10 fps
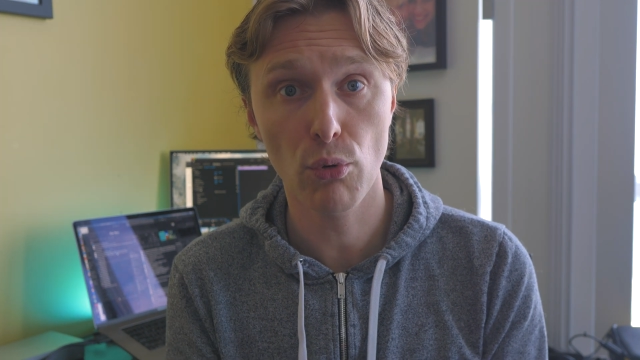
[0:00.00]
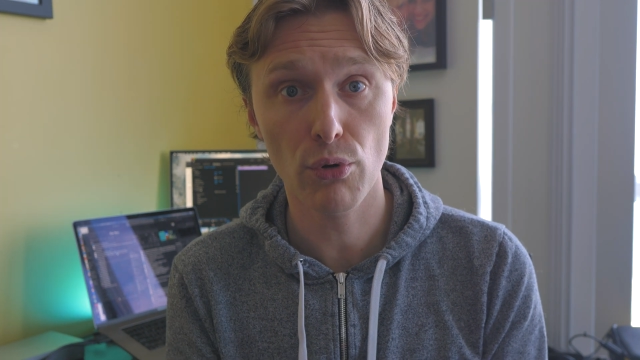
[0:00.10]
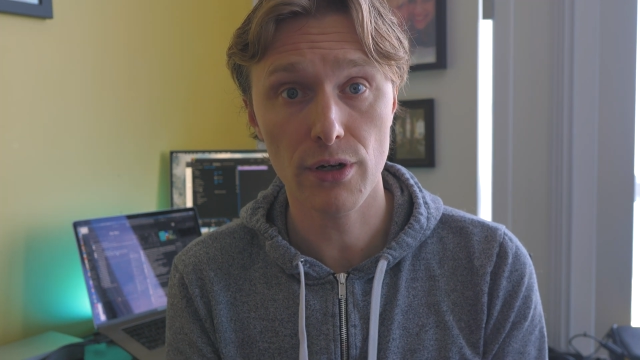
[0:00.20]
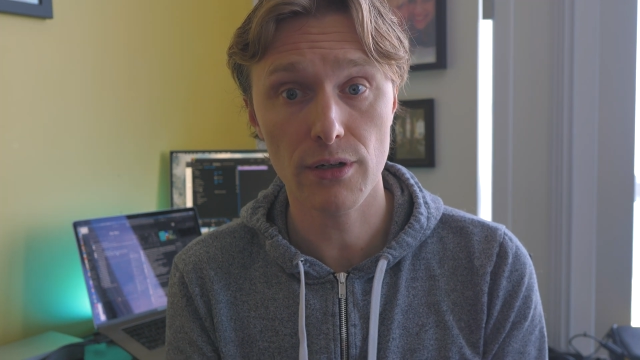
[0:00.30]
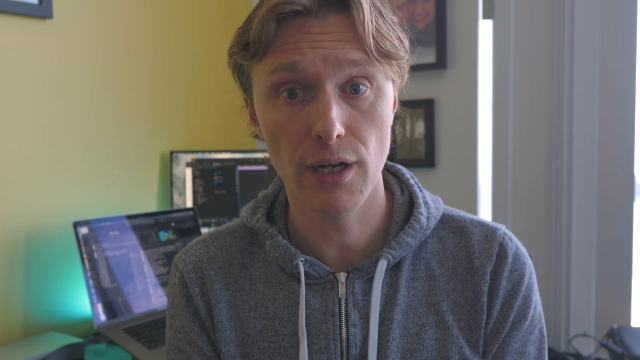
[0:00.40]

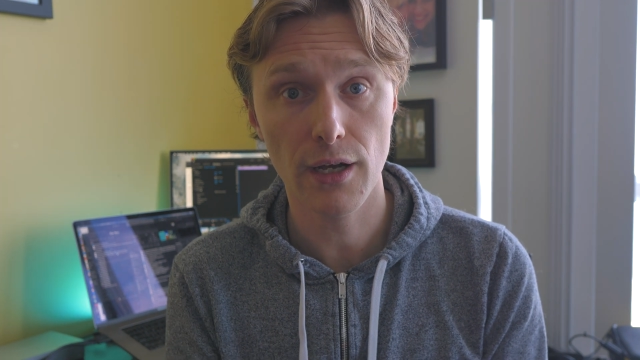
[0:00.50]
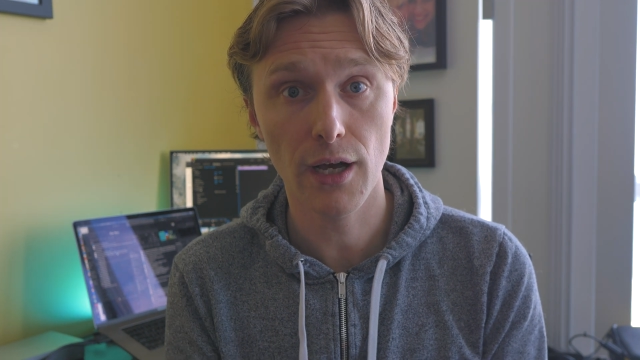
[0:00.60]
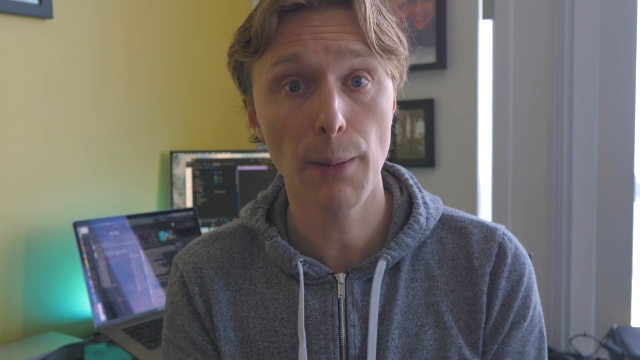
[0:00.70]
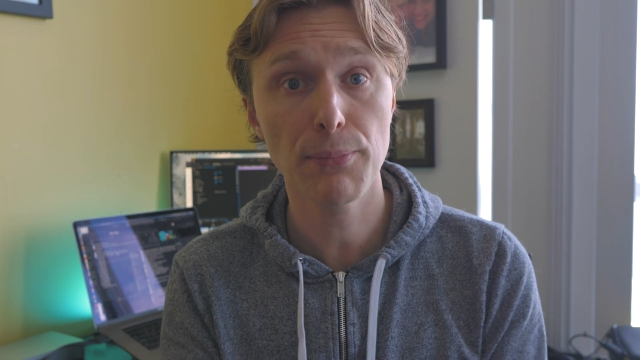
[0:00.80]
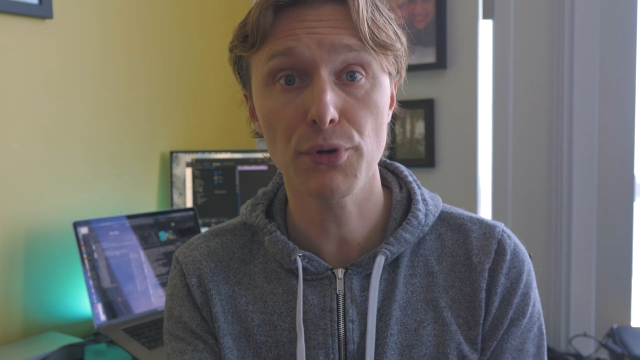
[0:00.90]
or uh,
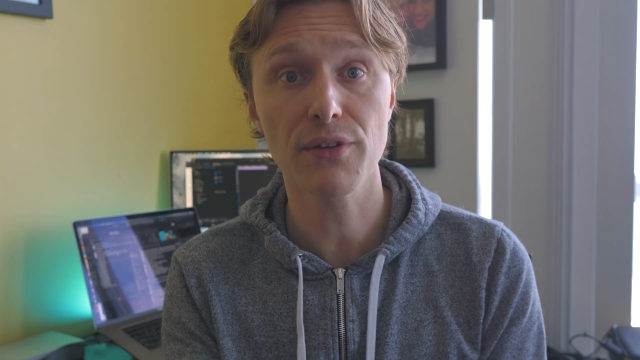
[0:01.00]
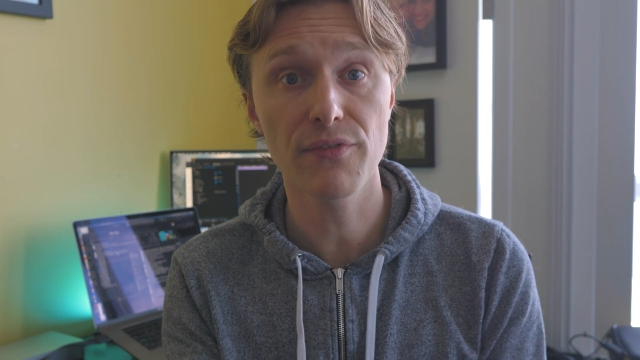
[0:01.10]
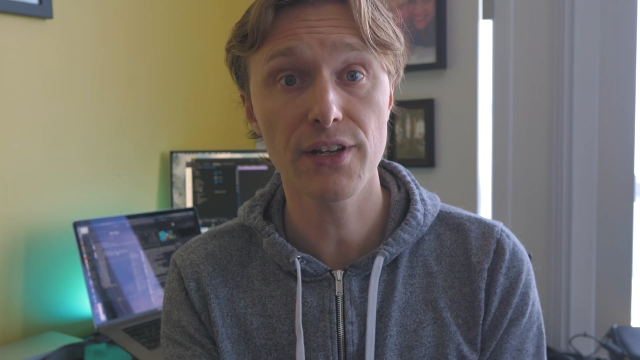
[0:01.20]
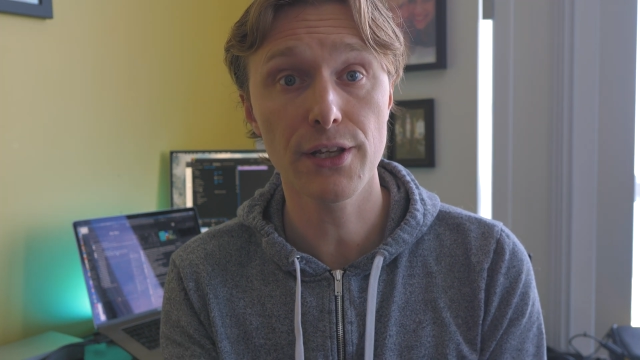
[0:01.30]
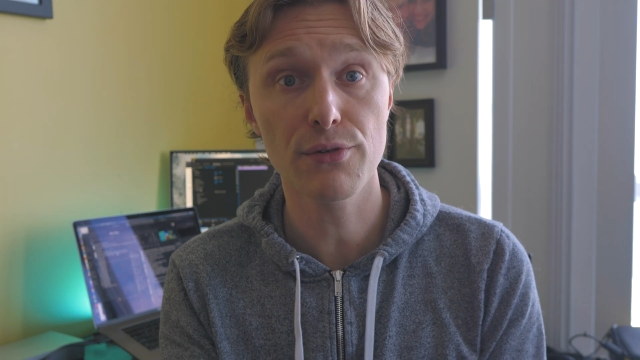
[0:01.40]
uploading
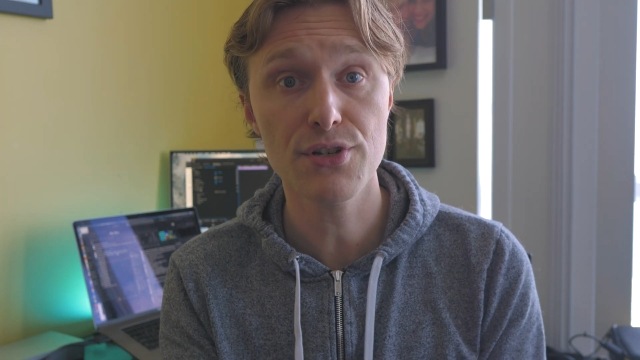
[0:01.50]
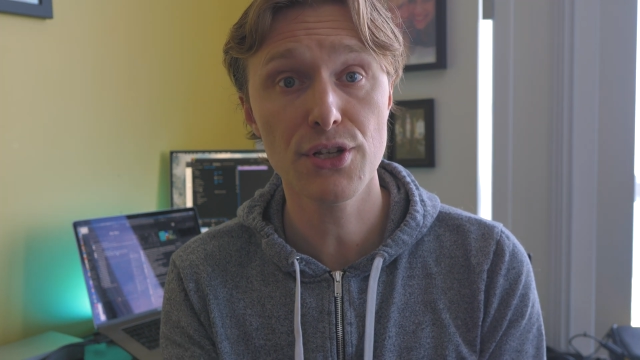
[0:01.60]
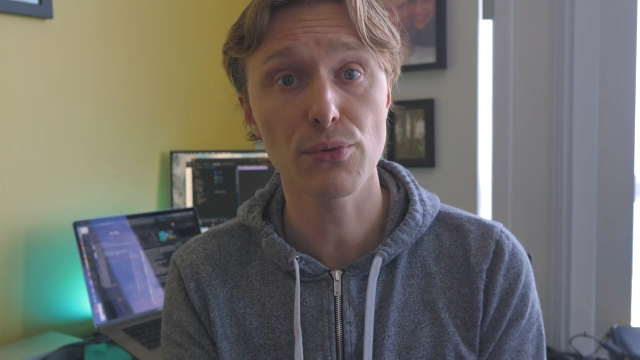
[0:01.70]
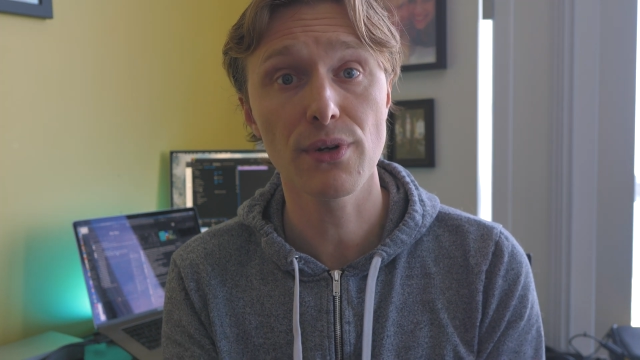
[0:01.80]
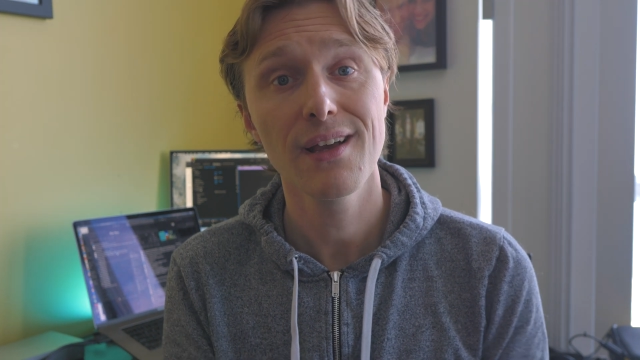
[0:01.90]
video
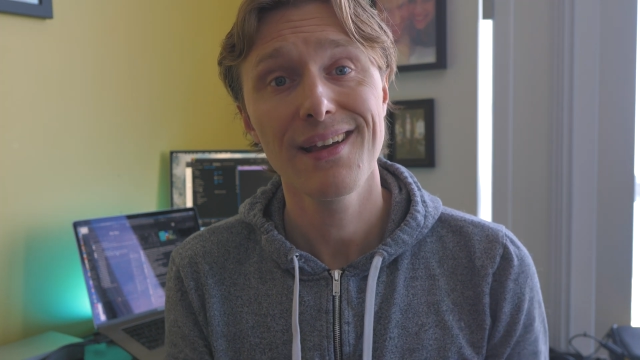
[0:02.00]
to,